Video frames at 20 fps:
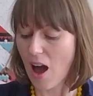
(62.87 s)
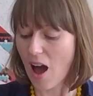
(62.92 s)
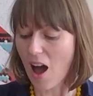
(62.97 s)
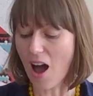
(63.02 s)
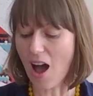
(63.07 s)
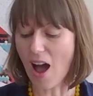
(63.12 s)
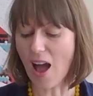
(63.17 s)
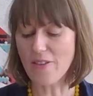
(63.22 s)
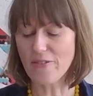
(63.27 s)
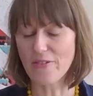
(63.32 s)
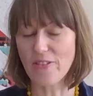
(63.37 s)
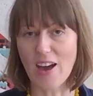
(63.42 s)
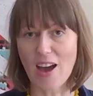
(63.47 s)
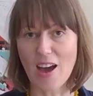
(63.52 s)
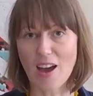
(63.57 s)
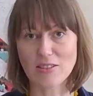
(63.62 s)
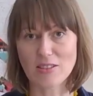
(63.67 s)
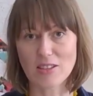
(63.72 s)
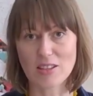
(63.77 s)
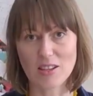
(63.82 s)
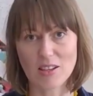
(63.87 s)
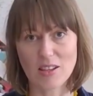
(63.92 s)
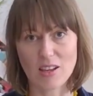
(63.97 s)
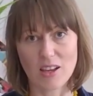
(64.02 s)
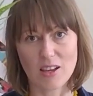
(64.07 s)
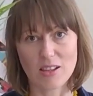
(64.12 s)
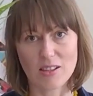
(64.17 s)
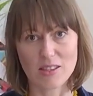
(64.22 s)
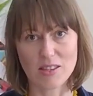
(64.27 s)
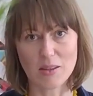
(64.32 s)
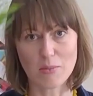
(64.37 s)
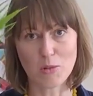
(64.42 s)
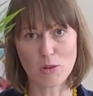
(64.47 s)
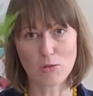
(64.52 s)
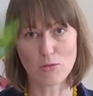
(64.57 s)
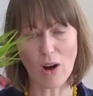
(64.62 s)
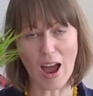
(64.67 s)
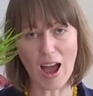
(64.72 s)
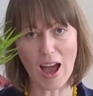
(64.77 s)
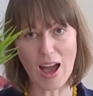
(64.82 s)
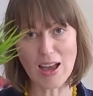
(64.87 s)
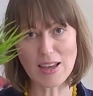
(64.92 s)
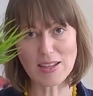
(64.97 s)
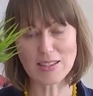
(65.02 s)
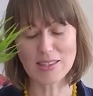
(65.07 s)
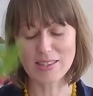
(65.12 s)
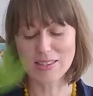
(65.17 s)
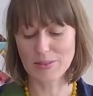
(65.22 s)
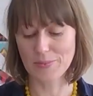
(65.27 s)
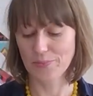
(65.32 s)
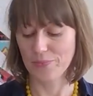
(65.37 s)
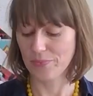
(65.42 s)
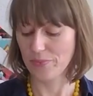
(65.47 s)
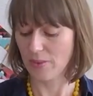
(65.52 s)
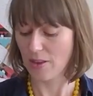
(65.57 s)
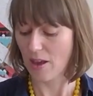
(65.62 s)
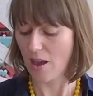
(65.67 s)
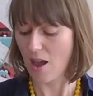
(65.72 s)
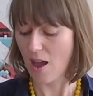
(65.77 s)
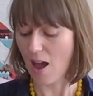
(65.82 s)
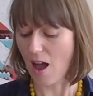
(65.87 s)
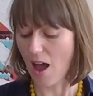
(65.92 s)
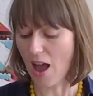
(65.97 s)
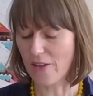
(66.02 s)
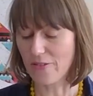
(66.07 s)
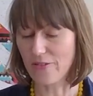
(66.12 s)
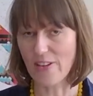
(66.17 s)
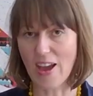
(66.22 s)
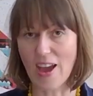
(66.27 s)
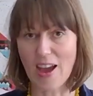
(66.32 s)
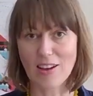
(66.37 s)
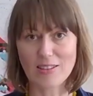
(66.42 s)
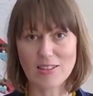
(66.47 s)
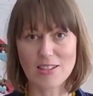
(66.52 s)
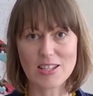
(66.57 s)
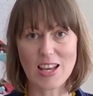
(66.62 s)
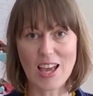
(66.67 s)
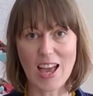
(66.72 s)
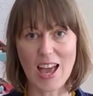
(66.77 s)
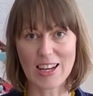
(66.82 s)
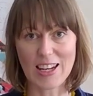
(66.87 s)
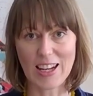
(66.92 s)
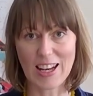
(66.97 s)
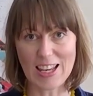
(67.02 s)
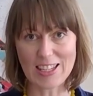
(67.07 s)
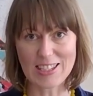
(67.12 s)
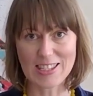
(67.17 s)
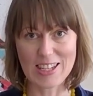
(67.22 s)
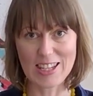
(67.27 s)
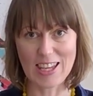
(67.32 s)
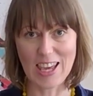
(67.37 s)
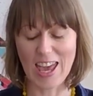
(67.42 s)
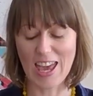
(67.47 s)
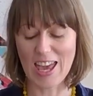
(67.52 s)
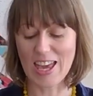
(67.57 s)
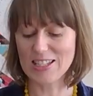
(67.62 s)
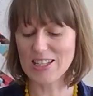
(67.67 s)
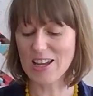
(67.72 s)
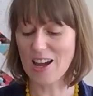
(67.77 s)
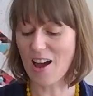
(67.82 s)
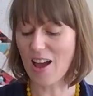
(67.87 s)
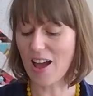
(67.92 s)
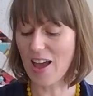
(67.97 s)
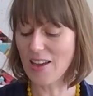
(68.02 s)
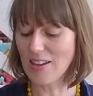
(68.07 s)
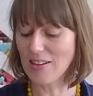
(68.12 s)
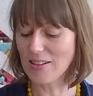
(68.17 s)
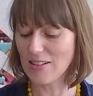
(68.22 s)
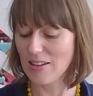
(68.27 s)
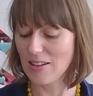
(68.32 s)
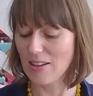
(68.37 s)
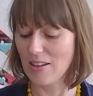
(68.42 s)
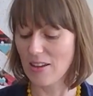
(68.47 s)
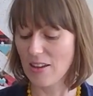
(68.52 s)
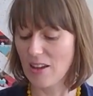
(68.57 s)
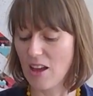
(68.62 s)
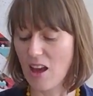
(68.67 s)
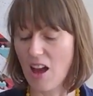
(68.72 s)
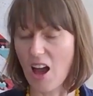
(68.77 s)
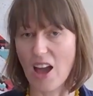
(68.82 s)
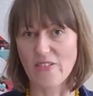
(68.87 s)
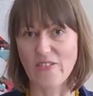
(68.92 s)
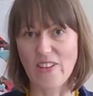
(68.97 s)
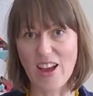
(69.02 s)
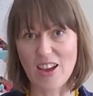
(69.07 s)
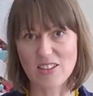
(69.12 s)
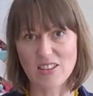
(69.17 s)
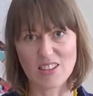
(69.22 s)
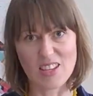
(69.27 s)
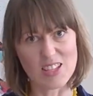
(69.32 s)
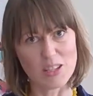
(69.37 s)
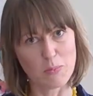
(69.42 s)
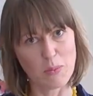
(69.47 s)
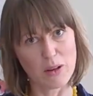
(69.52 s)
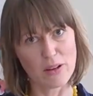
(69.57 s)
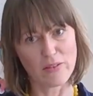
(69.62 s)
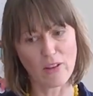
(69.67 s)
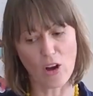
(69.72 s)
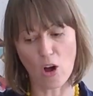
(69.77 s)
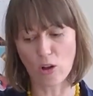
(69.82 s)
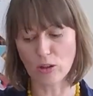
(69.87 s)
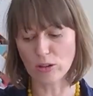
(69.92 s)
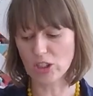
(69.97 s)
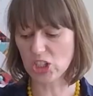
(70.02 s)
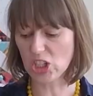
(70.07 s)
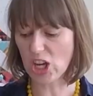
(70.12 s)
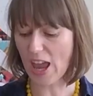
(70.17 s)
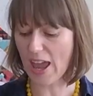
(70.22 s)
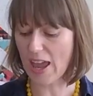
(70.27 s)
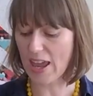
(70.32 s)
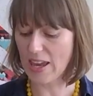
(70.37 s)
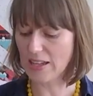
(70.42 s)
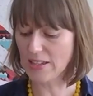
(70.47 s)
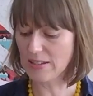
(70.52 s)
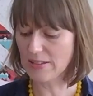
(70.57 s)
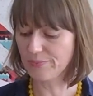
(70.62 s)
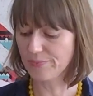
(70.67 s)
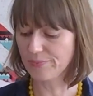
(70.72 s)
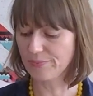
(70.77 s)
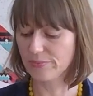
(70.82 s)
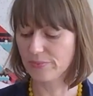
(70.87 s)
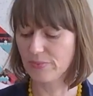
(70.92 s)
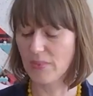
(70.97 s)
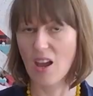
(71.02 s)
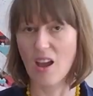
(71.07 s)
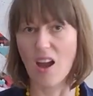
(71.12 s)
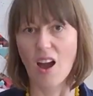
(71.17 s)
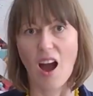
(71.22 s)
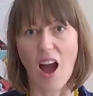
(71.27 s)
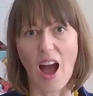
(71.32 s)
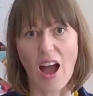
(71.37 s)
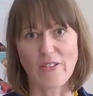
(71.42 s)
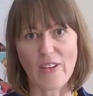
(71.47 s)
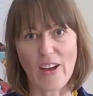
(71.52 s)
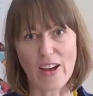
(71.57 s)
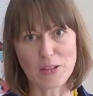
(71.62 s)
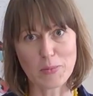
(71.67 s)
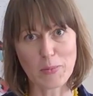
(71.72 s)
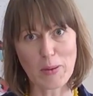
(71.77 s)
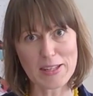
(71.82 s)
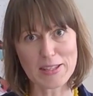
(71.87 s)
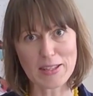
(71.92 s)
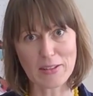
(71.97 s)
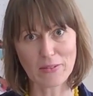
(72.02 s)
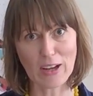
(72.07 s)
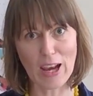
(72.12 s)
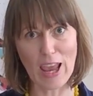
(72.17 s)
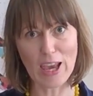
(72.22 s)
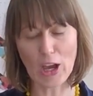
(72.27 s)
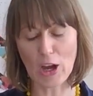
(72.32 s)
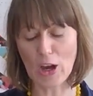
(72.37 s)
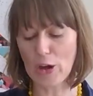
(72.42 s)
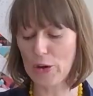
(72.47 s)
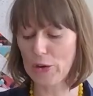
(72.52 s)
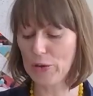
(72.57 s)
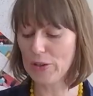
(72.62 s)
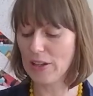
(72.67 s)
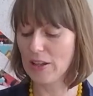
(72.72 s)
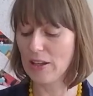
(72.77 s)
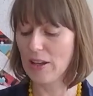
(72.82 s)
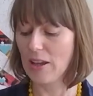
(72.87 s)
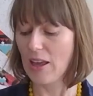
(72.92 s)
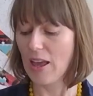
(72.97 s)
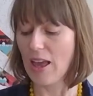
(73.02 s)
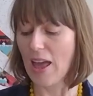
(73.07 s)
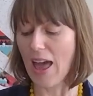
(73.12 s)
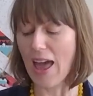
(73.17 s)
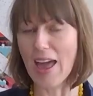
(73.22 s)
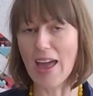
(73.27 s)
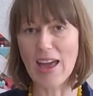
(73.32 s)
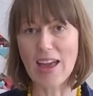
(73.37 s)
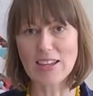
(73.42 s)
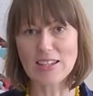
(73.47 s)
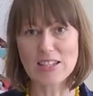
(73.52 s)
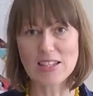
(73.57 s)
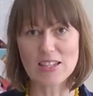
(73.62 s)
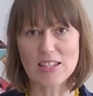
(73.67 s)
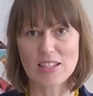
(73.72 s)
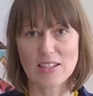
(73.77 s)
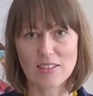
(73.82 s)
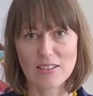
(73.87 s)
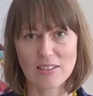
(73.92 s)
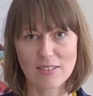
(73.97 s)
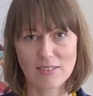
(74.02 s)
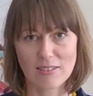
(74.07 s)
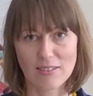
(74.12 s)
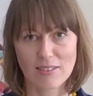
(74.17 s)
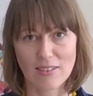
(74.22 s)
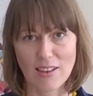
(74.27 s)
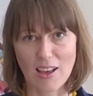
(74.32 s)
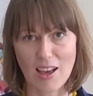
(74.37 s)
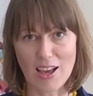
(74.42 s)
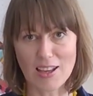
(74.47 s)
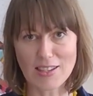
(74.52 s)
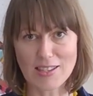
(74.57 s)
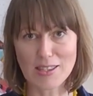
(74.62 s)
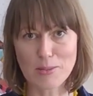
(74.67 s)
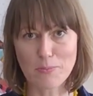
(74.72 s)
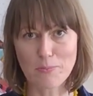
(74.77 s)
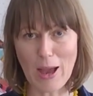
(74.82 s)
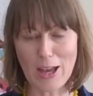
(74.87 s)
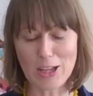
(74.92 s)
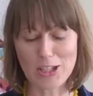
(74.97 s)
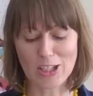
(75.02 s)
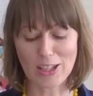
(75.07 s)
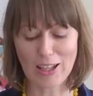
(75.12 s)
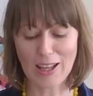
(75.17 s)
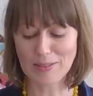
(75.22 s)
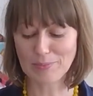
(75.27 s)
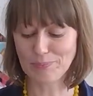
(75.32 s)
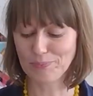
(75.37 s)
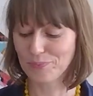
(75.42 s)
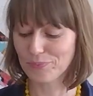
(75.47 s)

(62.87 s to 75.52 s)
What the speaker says: I found some grass, I found an elastic hair tie, I found this bit of old chain, I found a piece of Lego, and a spatula.